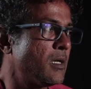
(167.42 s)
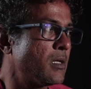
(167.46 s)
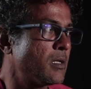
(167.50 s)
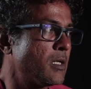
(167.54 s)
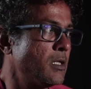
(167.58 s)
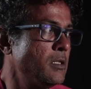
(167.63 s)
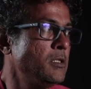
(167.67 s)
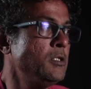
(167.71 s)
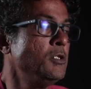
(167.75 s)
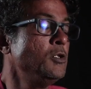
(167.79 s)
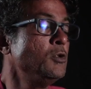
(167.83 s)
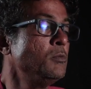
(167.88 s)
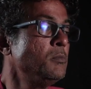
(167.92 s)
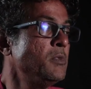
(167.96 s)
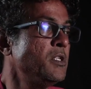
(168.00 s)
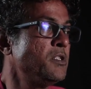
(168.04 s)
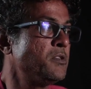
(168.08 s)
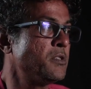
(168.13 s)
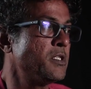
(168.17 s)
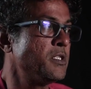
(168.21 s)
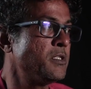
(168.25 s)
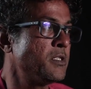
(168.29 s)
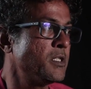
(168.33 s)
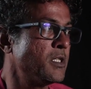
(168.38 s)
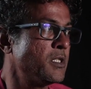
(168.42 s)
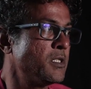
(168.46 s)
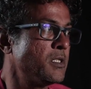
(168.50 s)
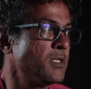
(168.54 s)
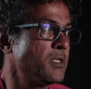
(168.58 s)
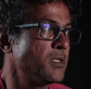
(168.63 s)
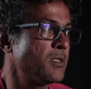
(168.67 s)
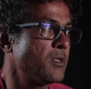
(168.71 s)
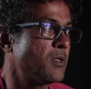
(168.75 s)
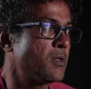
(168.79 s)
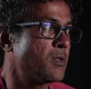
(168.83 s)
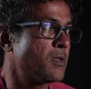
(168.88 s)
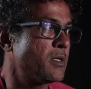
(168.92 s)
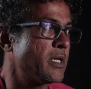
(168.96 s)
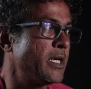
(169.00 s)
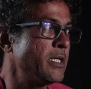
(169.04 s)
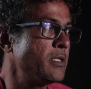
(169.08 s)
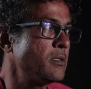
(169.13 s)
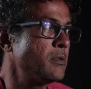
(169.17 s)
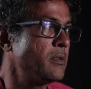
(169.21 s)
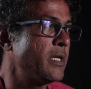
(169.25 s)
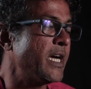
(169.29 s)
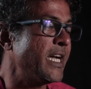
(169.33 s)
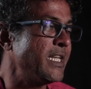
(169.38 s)
consume this research or try
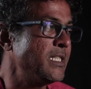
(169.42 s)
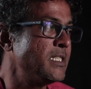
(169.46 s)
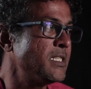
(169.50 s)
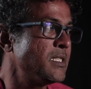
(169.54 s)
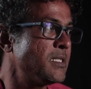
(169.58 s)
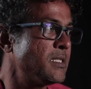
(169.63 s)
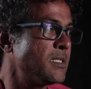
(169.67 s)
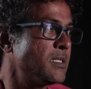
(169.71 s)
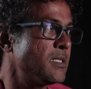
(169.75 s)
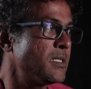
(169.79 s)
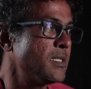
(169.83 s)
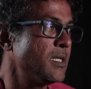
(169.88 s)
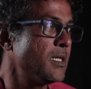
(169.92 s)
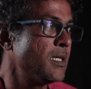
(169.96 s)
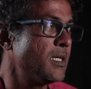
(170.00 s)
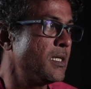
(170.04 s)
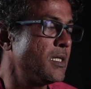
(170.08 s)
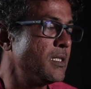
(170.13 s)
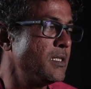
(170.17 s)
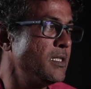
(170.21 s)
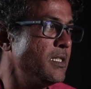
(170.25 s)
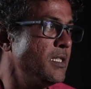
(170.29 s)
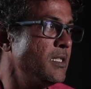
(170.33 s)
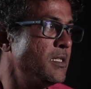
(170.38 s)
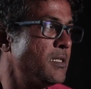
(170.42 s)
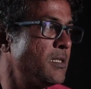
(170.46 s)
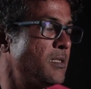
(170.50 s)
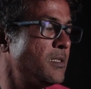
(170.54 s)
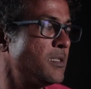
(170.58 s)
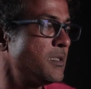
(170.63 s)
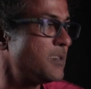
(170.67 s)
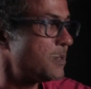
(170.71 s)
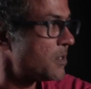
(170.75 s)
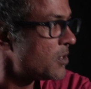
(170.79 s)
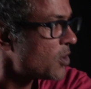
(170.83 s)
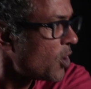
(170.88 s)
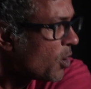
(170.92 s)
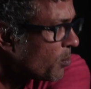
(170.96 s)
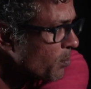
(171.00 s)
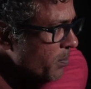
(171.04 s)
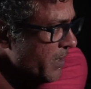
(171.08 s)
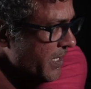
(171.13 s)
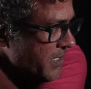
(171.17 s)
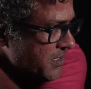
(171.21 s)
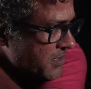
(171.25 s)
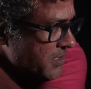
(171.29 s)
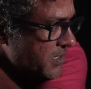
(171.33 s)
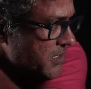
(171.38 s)
to digest this
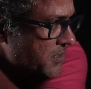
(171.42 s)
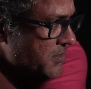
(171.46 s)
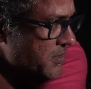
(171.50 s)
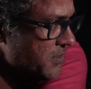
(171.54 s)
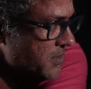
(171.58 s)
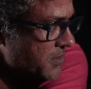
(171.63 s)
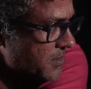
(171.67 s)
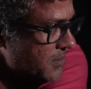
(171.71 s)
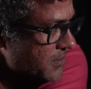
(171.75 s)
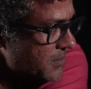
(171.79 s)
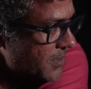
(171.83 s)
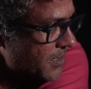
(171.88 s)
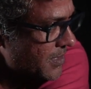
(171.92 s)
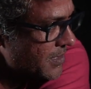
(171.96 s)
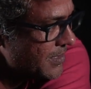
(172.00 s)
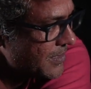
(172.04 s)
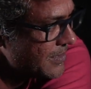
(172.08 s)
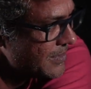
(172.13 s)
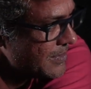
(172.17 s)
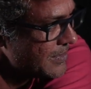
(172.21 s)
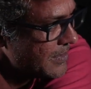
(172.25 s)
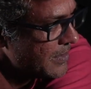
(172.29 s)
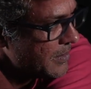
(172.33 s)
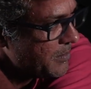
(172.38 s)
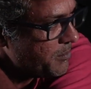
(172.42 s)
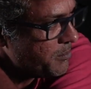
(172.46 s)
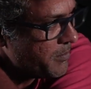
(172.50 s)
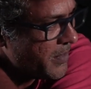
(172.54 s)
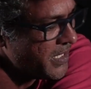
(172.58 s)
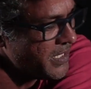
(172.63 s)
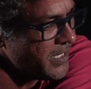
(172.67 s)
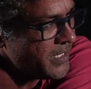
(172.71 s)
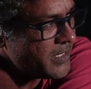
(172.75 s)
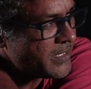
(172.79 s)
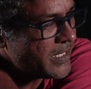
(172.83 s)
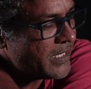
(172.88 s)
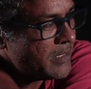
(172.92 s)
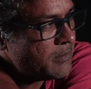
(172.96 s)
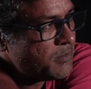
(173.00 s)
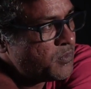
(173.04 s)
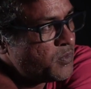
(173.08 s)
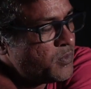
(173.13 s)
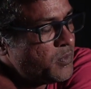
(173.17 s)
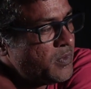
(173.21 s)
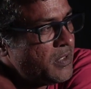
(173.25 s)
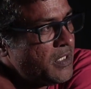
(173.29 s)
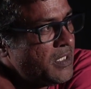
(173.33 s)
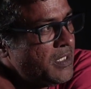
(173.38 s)
complex research. Many
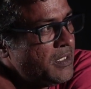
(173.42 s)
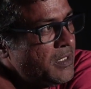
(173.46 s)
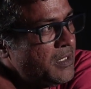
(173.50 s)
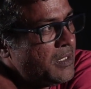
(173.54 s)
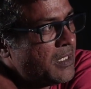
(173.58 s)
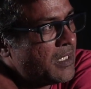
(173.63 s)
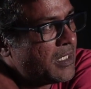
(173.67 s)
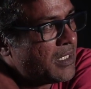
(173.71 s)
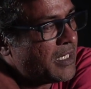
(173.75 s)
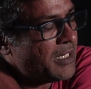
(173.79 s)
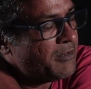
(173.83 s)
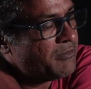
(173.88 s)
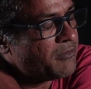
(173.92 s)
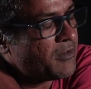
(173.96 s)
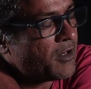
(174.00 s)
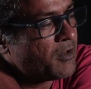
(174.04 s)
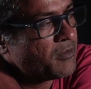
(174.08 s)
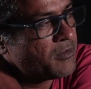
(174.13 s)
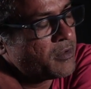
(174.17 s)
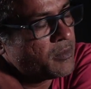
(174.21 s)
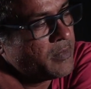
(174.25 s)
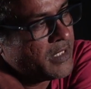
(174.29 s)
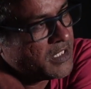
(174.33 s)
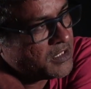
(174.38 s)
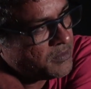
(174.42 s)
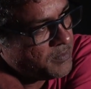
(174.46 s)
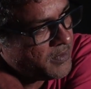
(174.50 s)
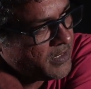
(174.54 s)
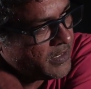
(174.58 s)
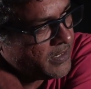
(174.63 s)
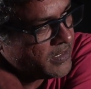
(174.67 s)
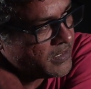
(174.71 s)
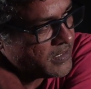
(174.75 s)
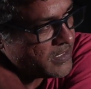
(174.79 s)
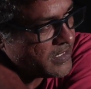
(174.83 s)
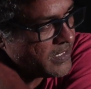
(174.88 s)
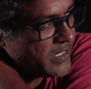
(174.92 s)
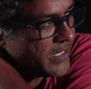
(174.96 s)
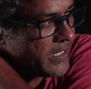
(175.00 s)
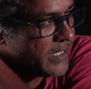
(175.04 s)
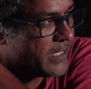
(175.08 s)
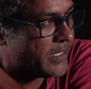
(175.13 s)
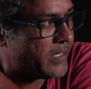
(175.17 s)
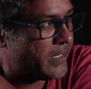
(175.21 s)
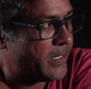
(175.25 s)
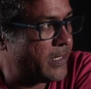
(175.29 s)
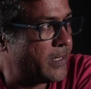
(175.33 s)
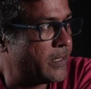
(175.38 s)
times I found from experience
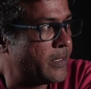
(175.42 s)
that